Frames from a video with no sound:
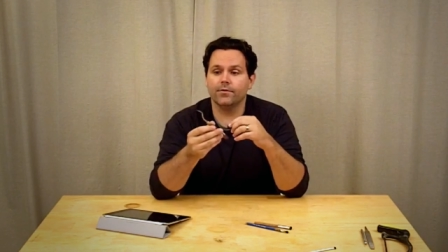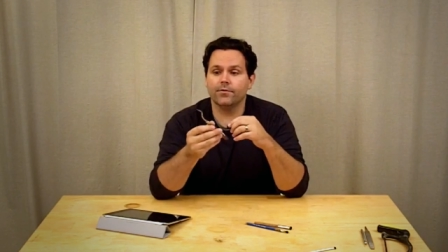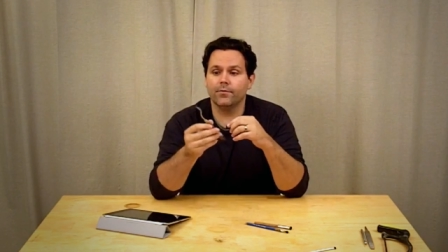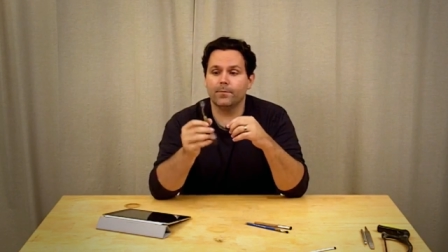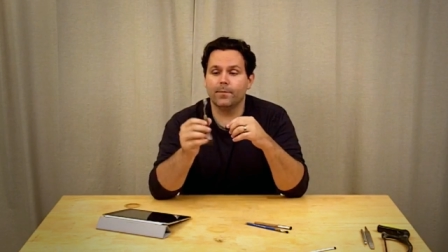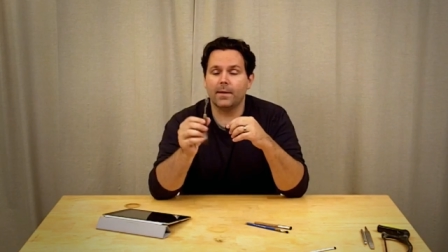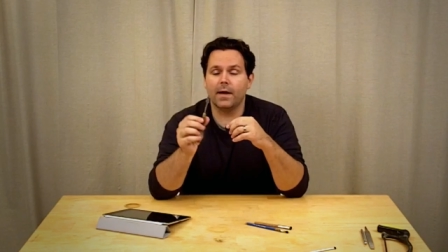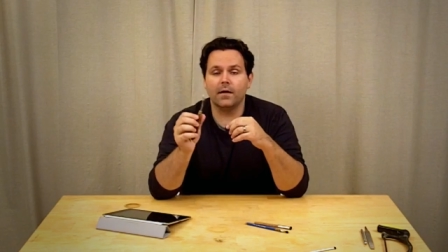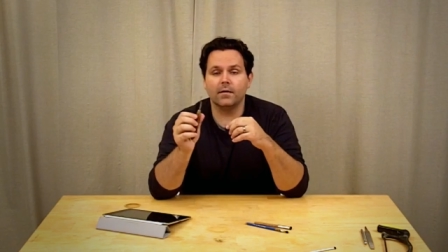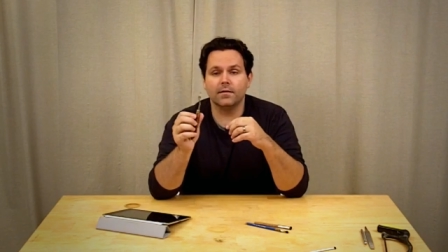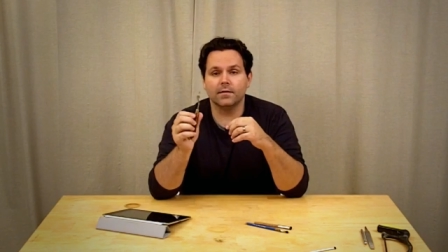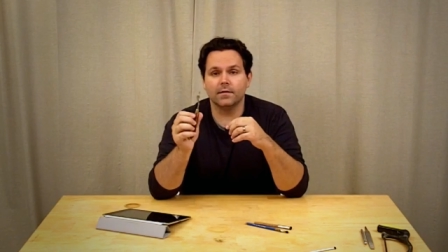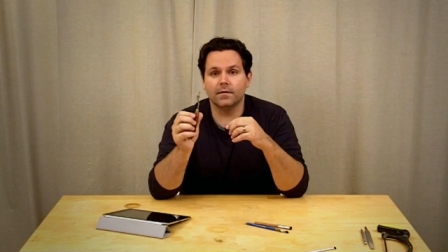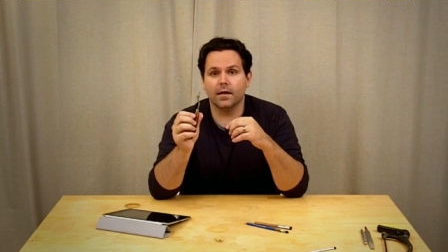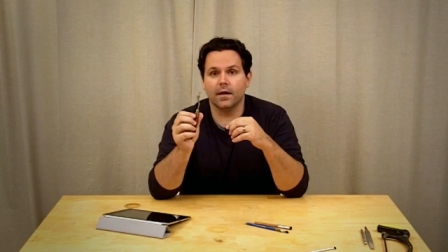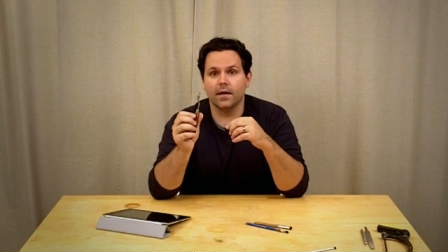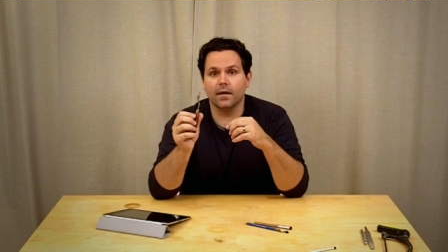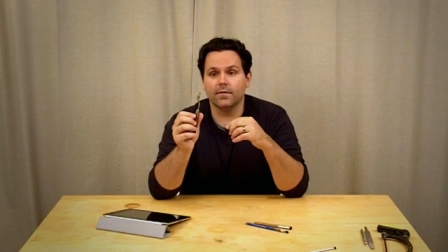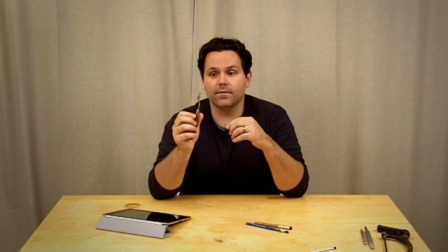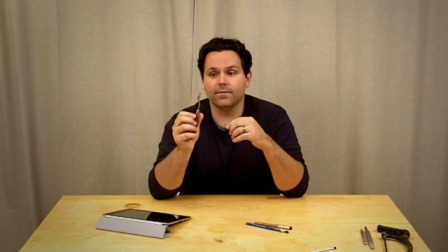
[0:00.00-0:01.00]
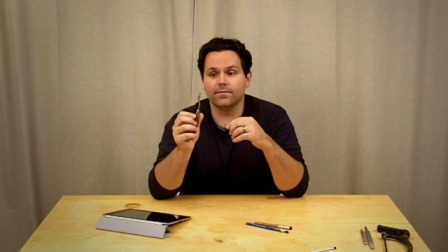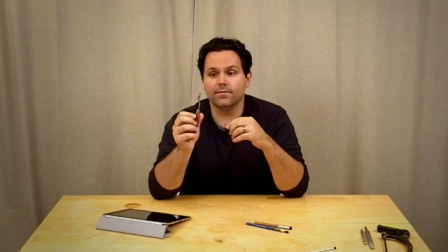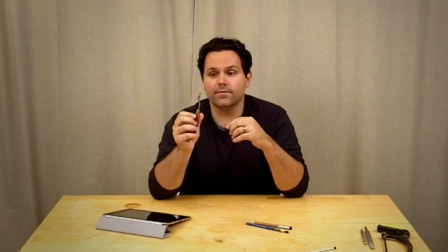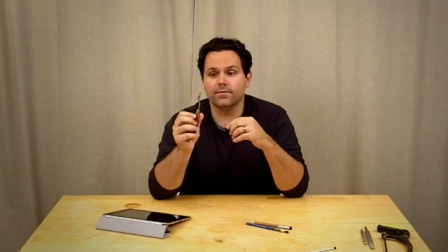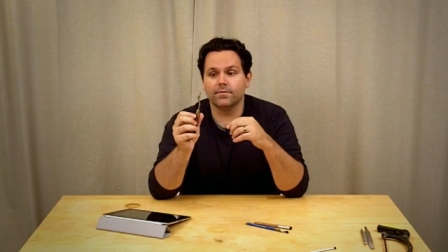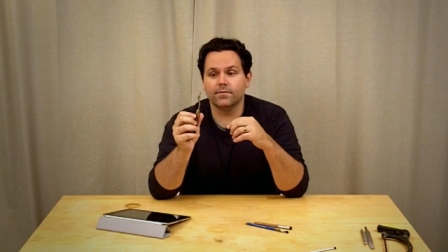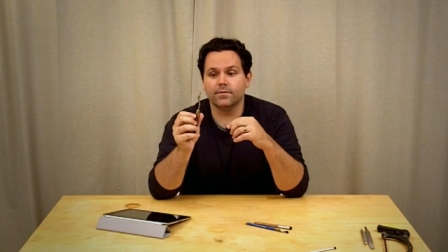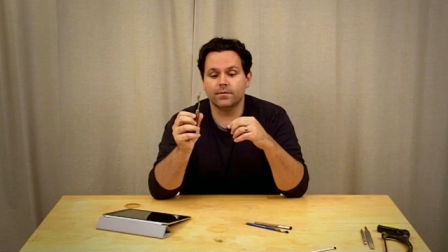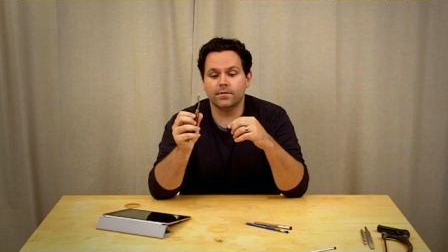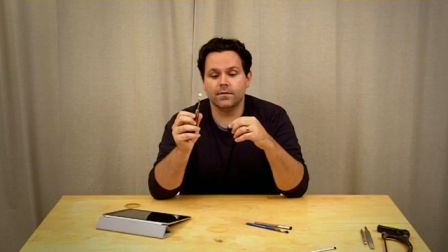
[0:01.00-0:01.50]
of a palette knife
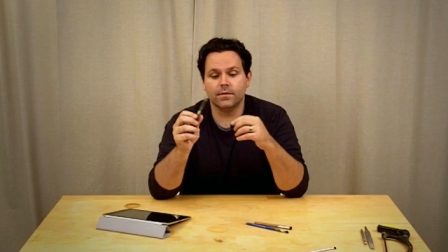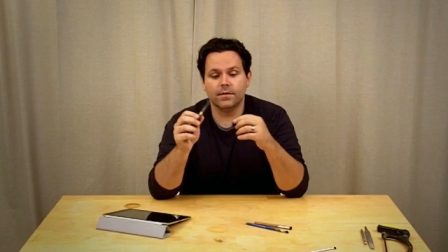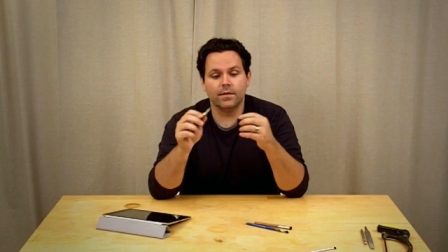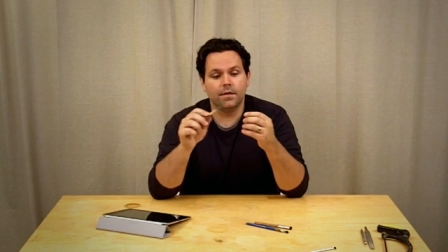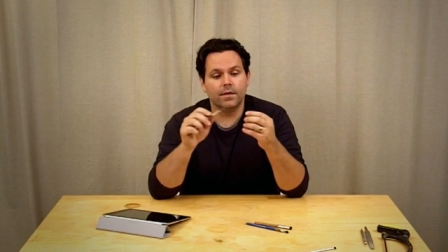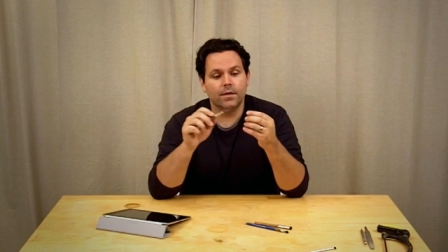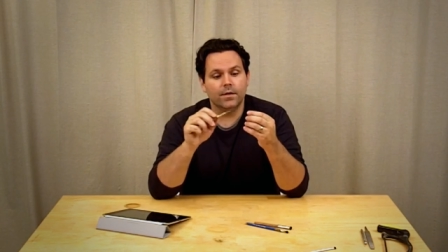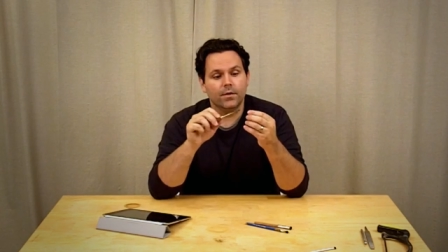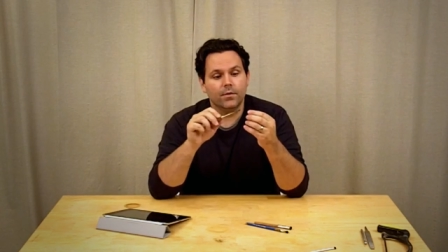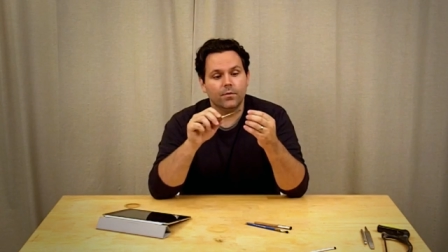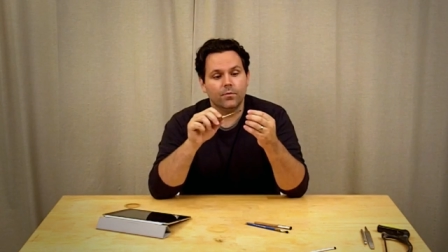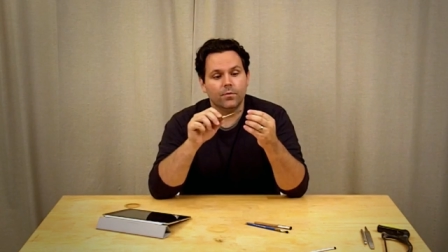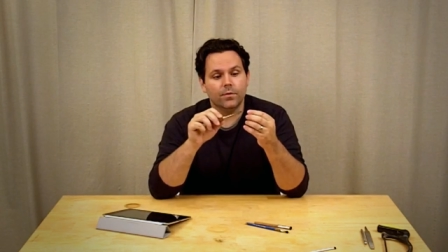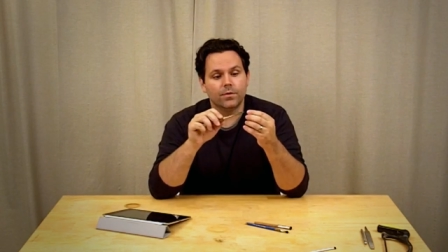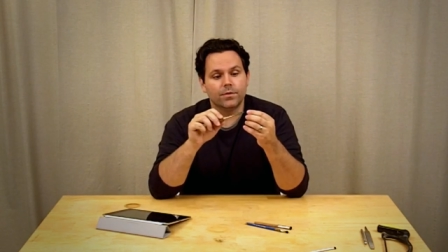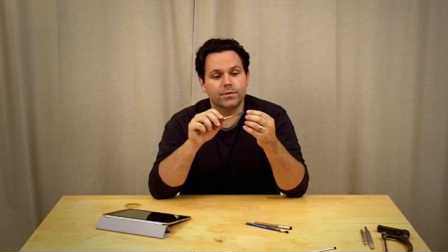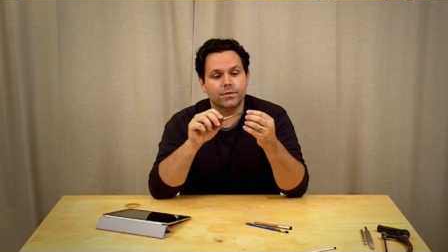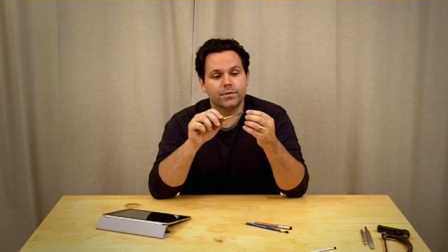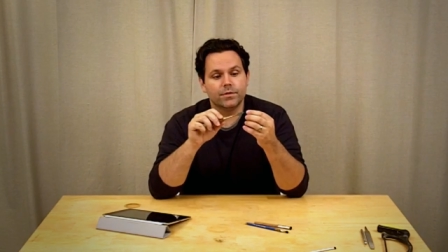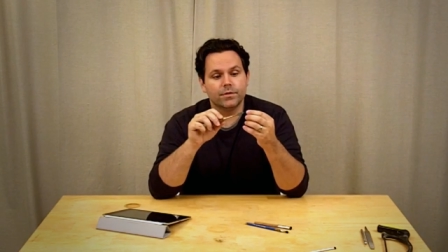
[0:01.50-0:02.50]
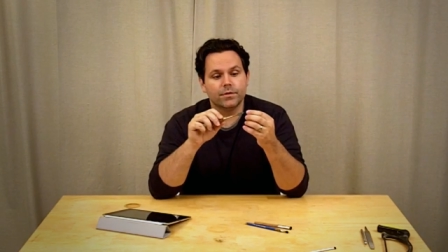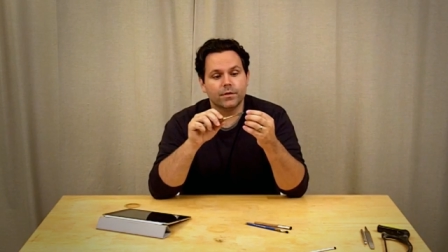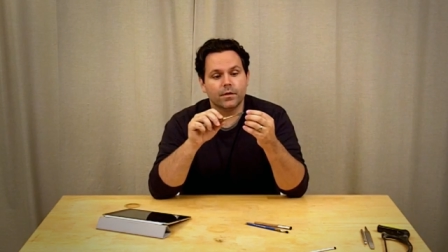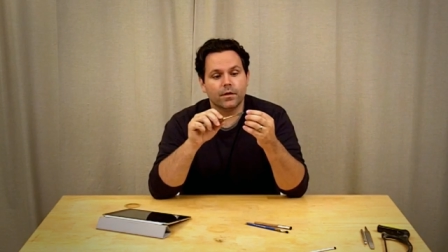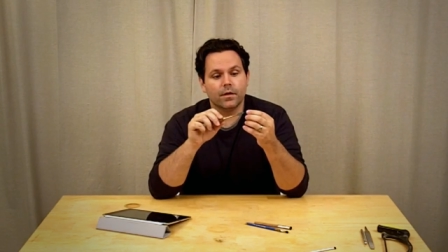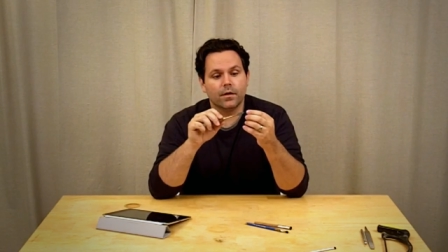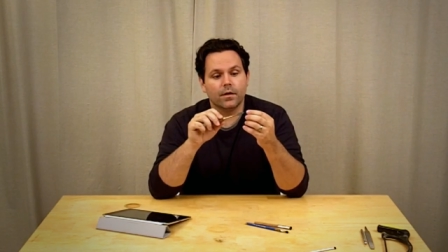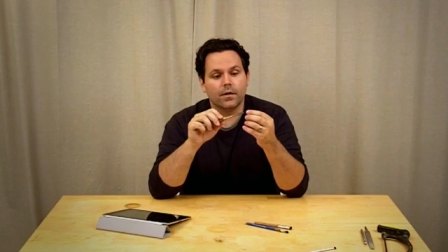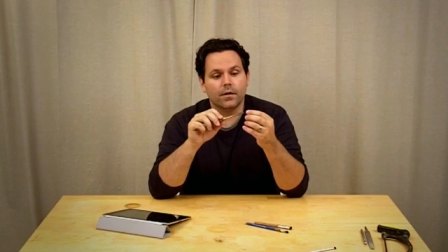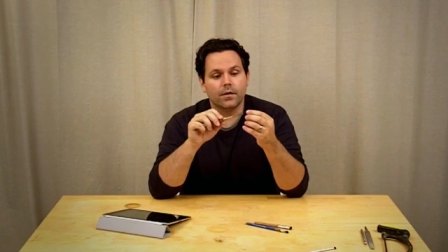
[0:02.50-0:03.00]
which
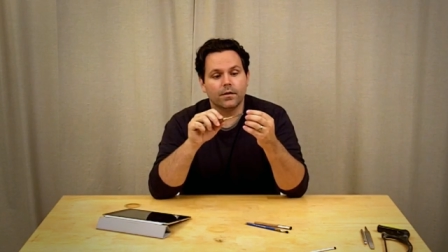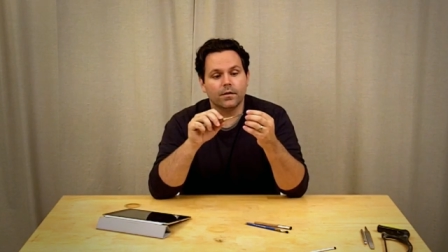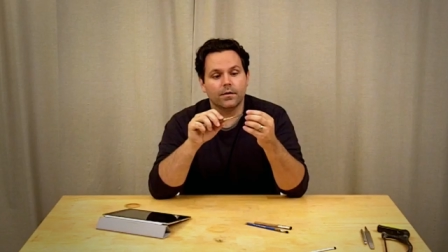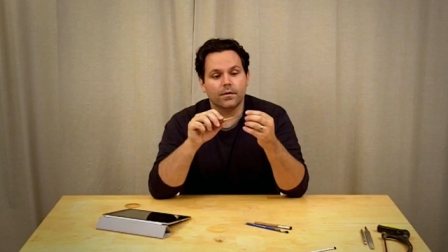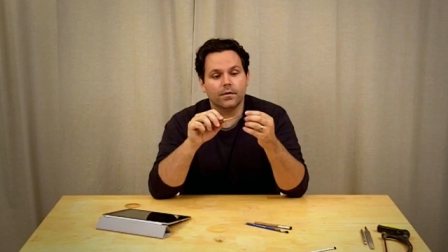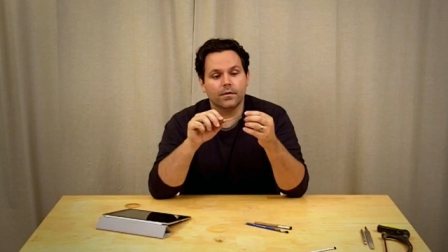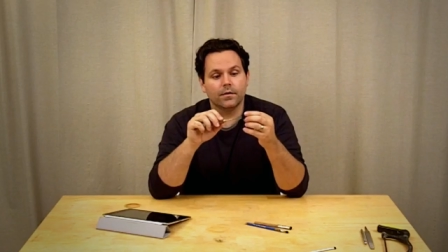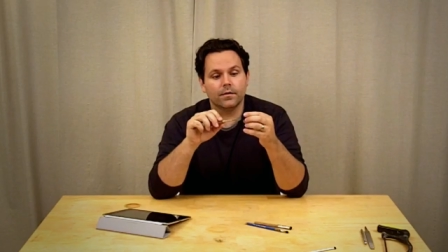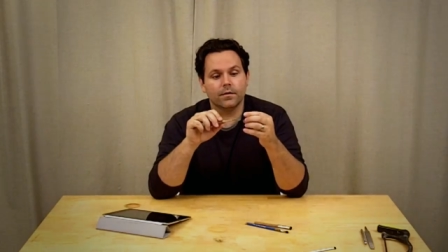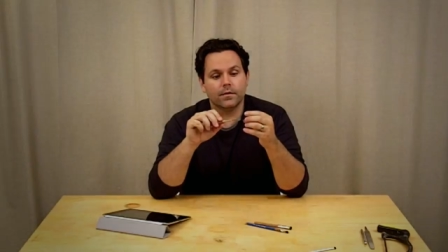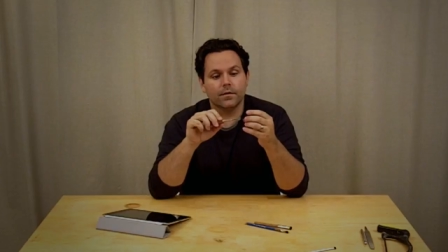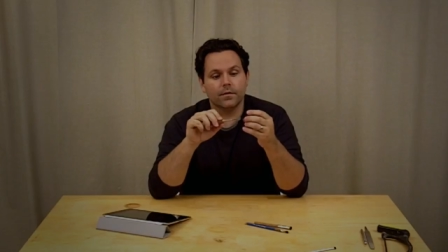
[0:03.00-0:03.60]
I